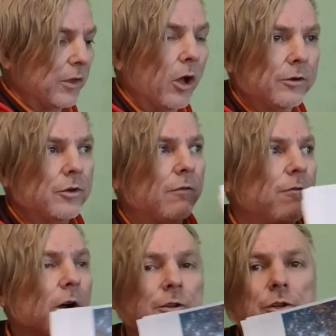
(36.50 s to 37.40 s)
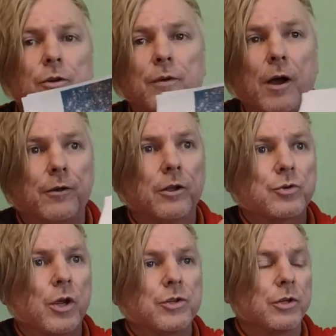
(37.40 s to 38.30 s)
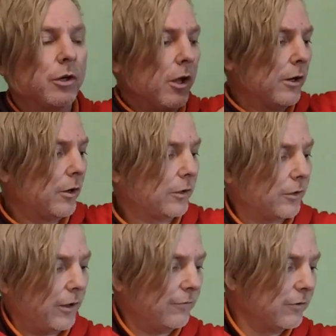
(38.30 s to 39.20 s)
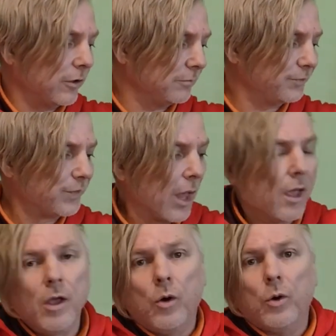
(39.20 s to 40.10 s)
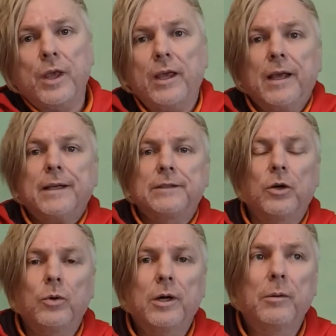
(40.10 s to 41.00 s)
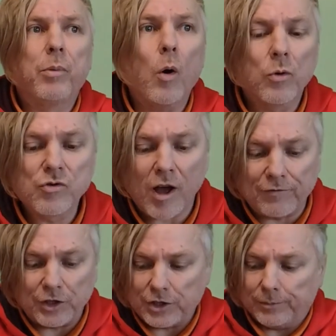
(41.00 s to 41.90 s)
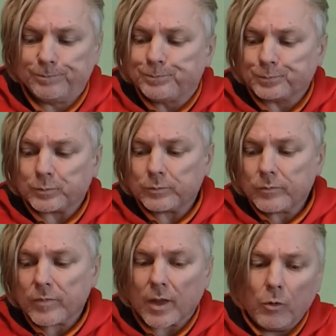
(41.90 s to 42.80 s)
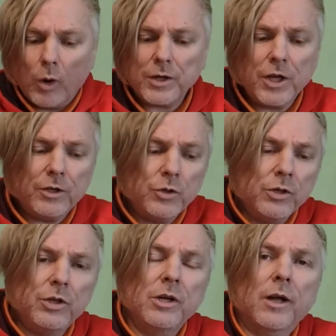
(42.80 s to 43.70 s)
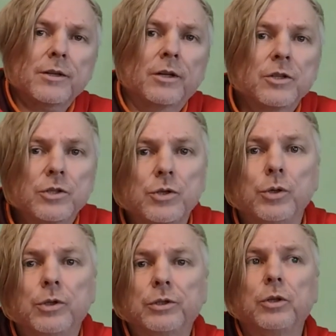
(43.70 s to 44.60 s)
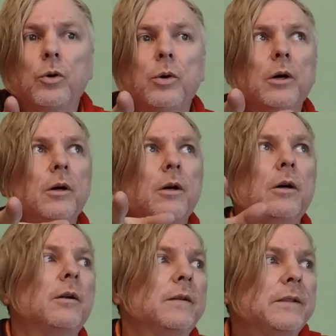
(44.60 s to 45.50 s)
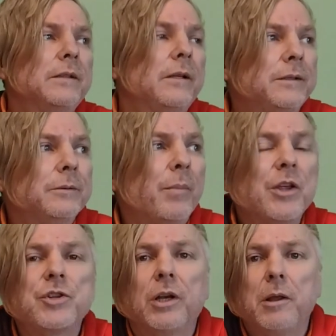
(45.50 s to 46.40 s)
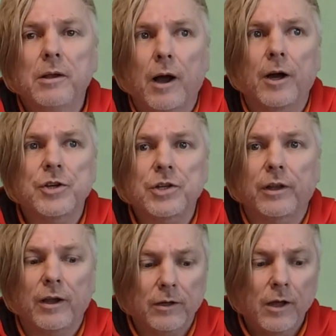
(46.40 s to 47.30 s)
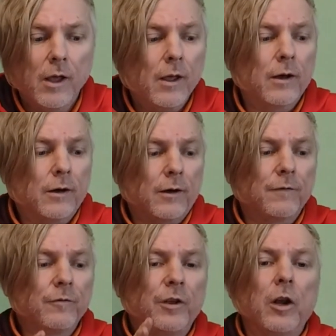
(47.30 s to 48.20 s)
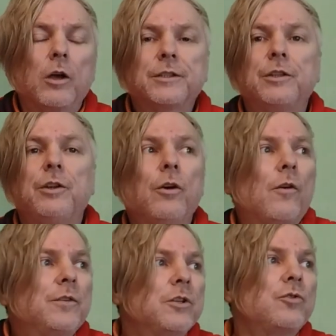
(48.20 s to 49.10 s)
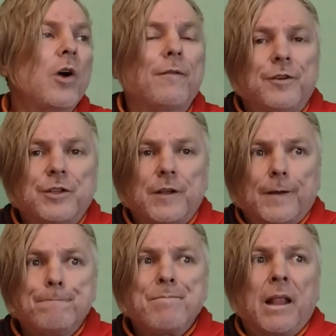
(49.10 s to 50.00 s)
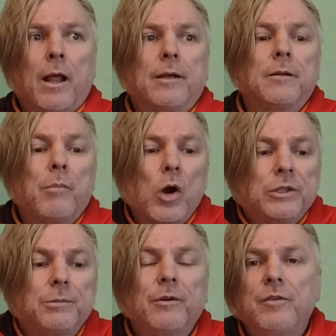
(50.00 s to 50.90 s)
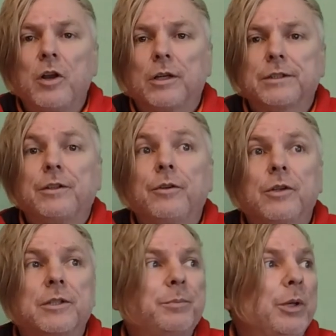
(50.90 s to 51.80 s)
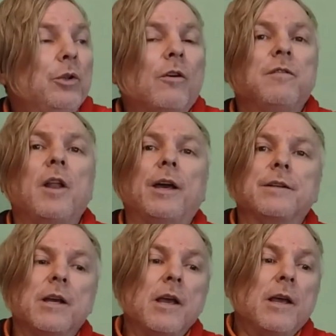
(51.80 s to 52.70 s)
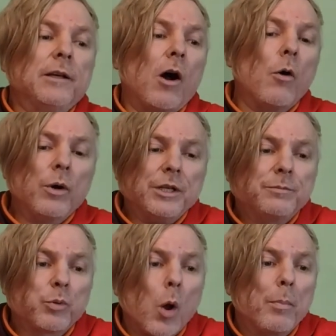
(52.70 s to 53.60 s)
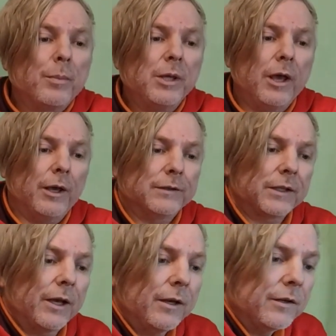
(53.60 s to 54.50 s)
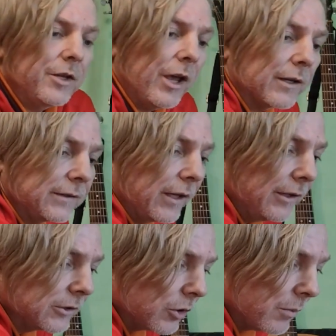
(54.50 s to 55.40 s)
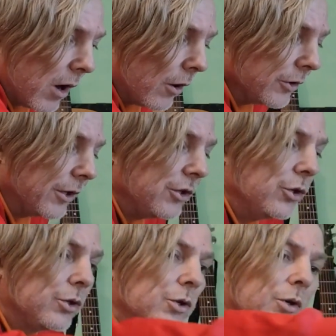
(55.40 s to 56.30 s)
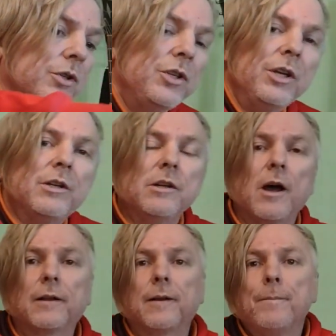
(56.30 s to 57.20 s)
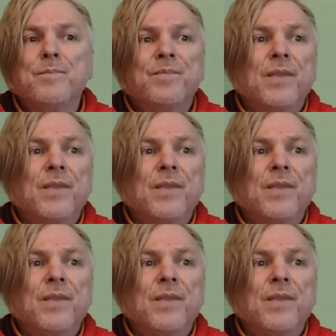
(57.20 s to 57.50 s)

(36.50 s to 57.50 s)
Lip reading: Not a factor of attraction. Not even. Okay, so about gravity, what they did not understood. So it's mentioning Einstein velocity of the gravity, like the maximum velocity of the speed of light, how it propagates, and they are saying somehow that Newton did not